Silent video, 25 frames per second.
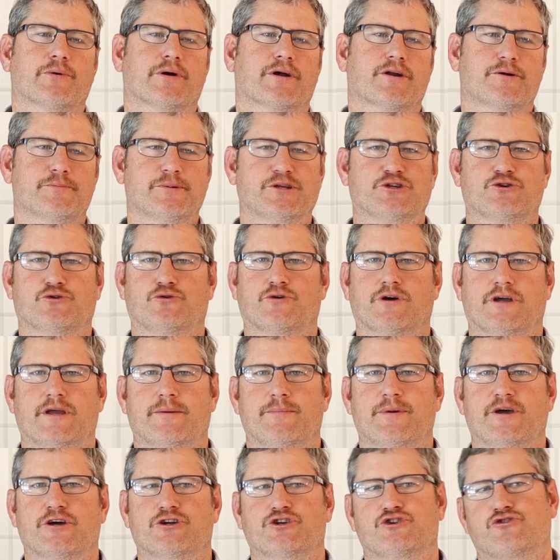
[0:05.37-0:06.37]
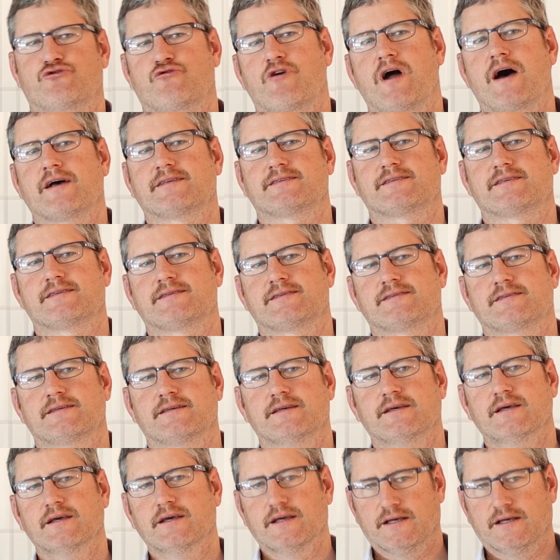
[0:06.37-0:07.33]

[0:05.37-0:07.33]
we're going to be talking about trusts.